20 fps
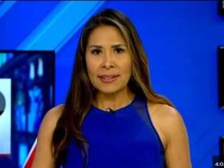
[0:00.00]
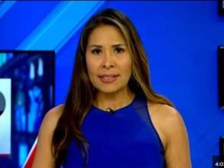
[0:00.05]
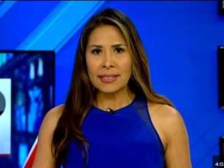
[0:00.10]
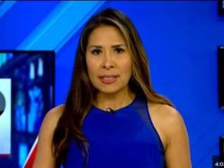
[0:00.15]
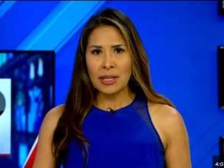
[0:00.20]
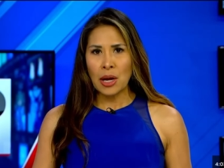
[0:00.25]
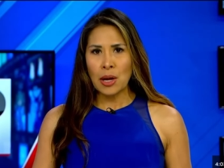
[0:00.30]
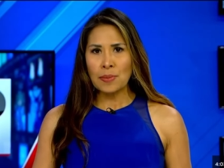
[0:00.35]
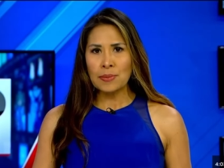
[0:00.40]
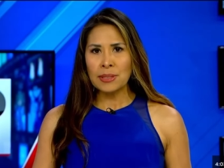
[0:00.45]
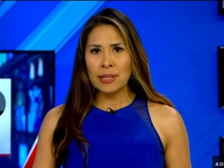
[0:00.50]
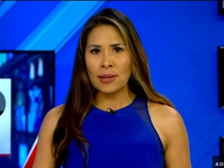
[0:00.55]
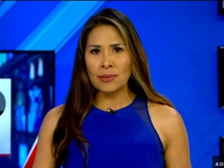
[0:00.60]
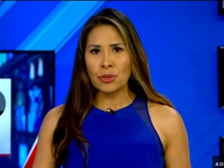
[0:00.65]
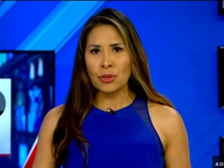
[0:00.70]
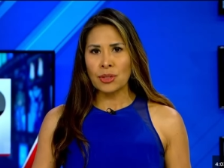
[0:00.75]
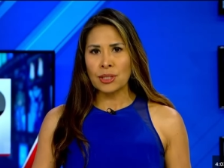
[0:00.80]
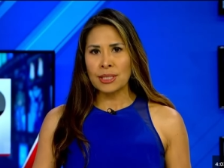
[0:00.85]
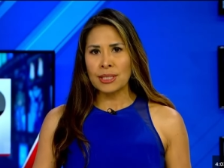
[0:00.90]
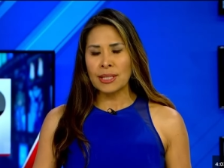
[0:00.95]
This comes
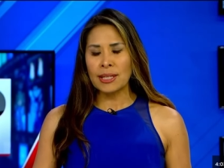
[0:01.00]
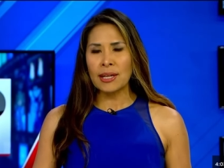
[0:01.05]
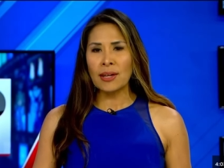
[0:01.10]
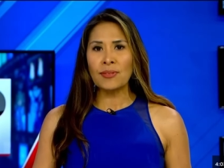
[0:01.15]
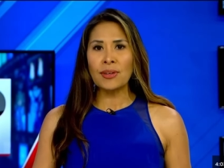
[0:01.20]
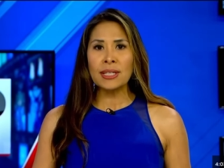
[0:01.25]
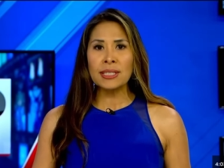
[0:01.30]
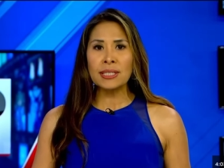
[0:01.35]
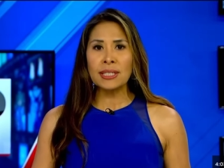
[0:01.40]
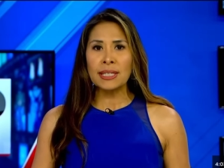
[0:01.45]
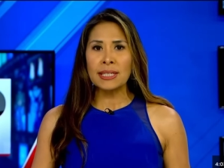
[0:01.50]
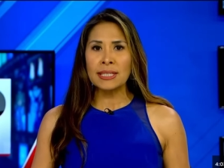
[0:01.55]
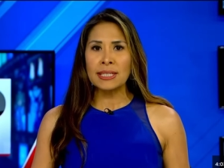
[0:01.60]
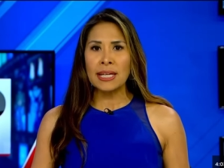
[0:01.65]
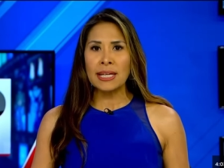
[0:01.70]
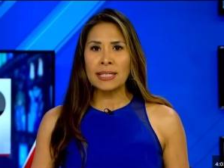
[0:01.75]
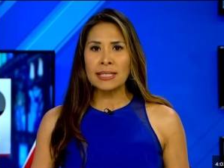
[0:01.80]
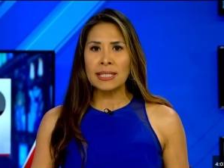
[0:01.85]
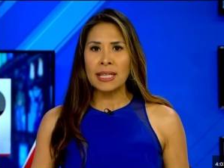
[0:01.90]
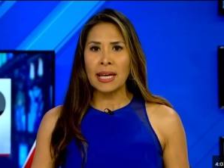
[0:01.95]
after the city of Easley
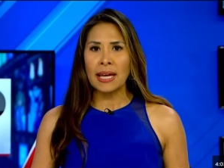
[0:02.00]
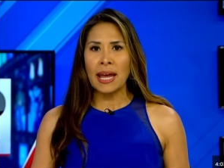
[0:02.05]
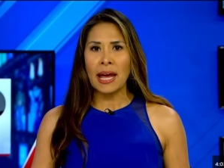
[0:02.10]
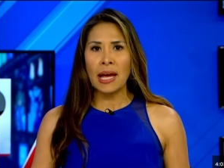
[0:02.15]
says they